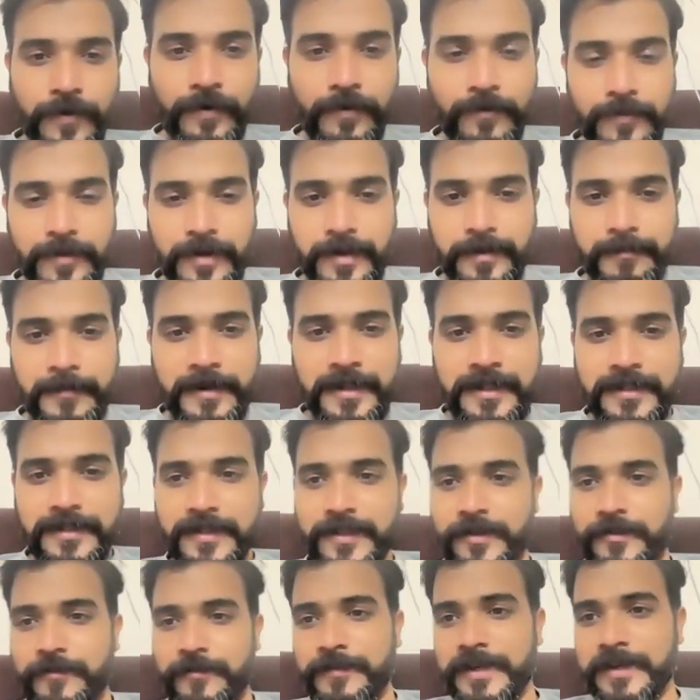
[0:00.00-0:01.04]
a month,
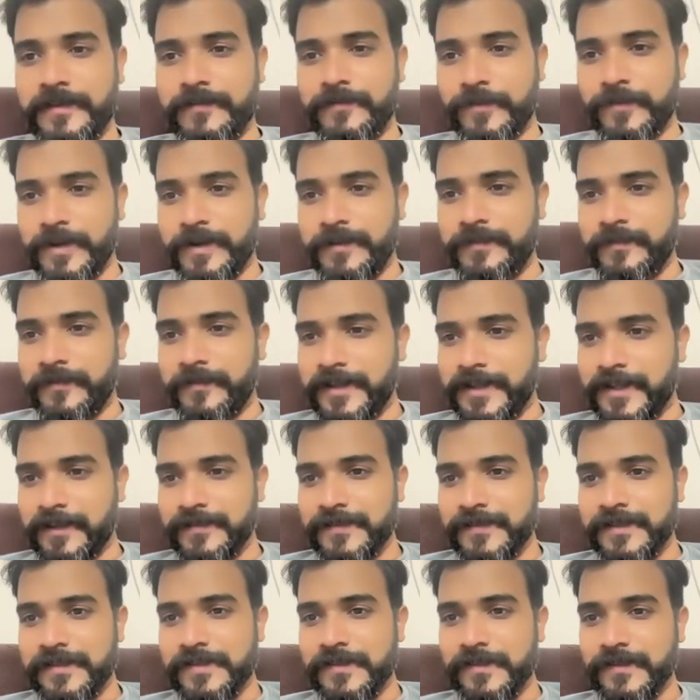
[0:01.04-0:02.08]
you make
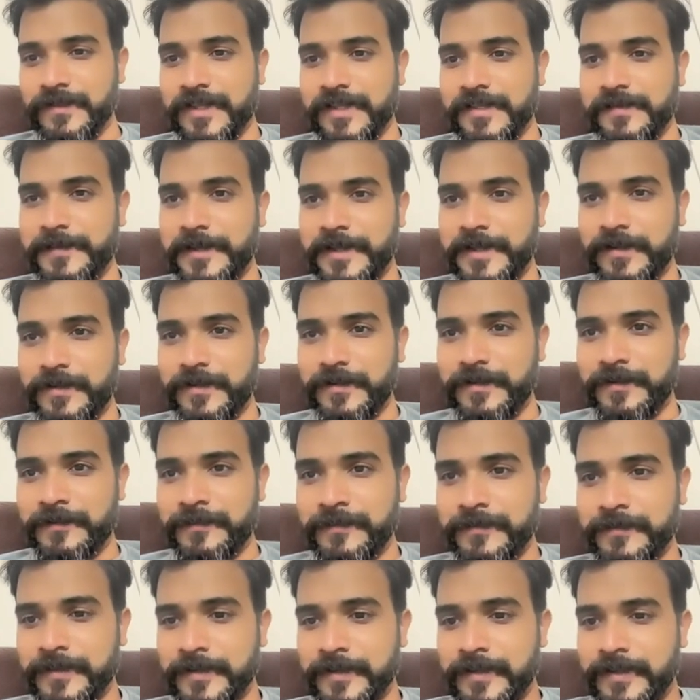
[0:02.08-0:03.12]
40-50,000. So that's pretty cool.
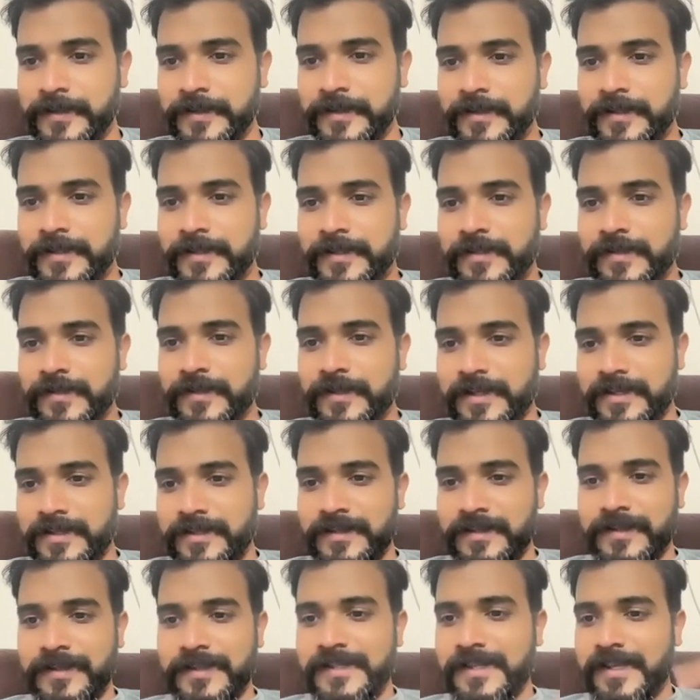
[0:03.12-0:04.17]
So that
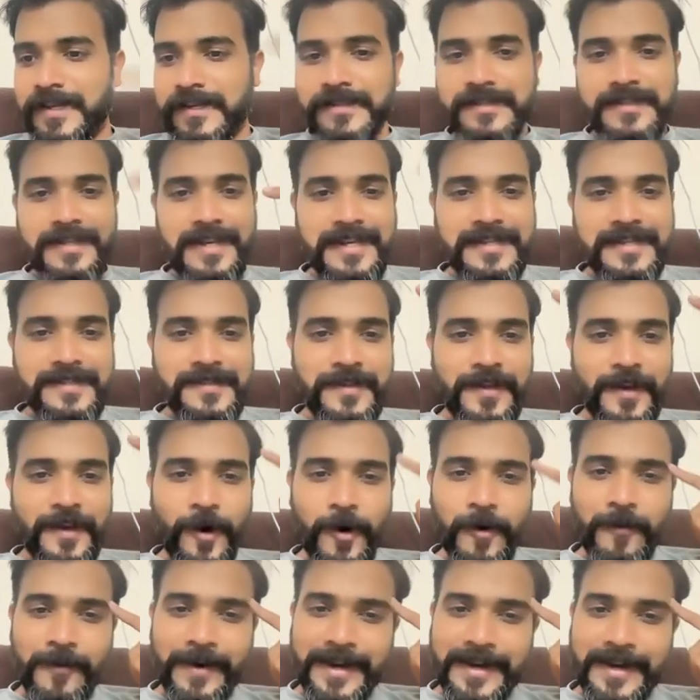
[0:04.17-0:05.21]
these are like a lot
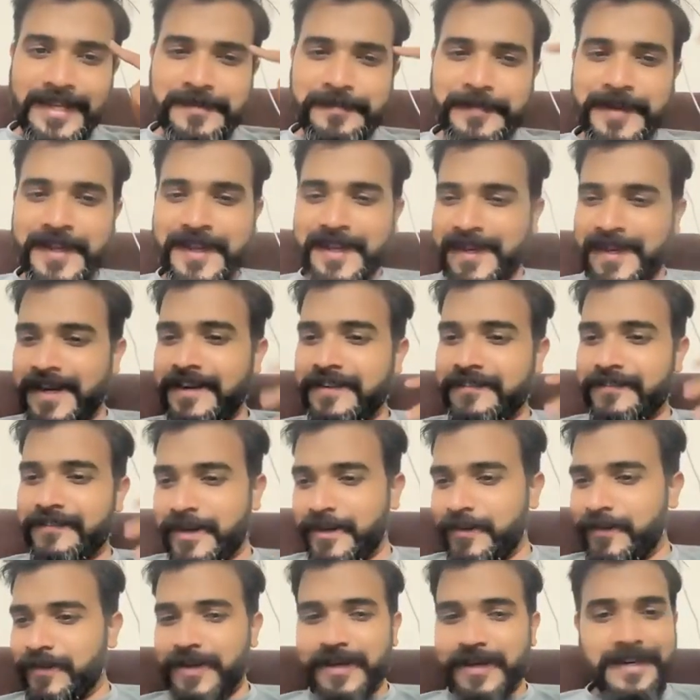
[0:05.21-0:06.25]
of ideas. Be creative
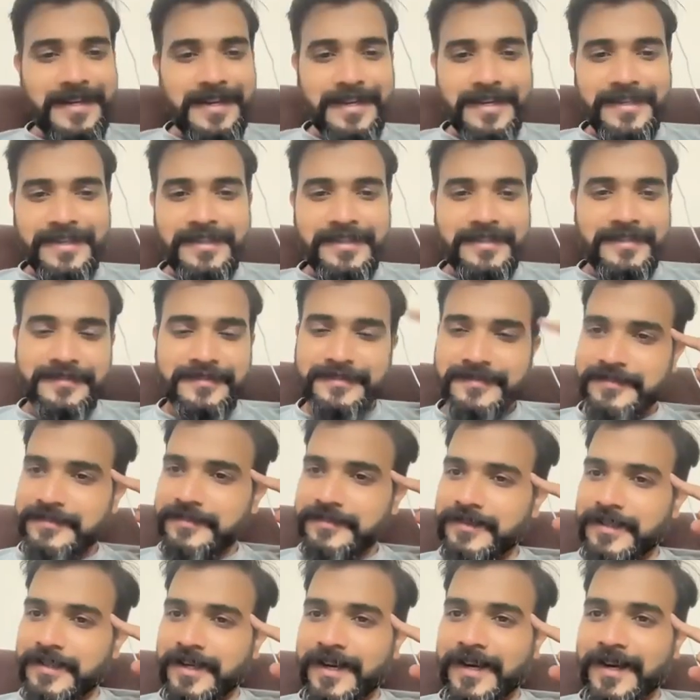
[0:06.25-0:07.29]
around it. Like,
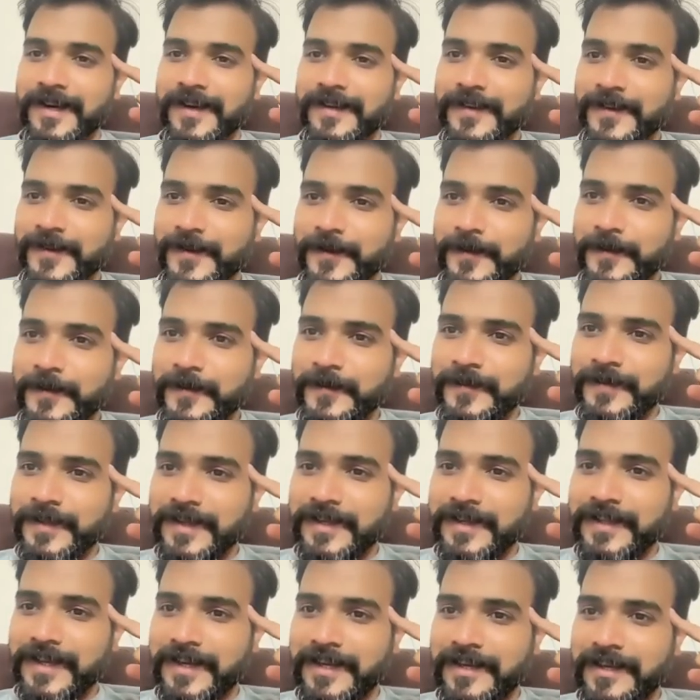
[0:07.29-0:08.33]
yeah, no,
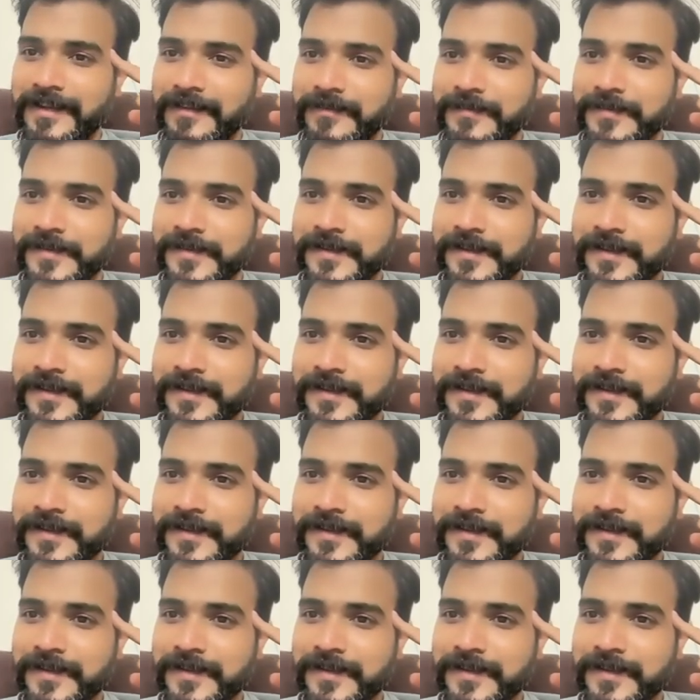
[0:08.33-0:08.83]
that helps.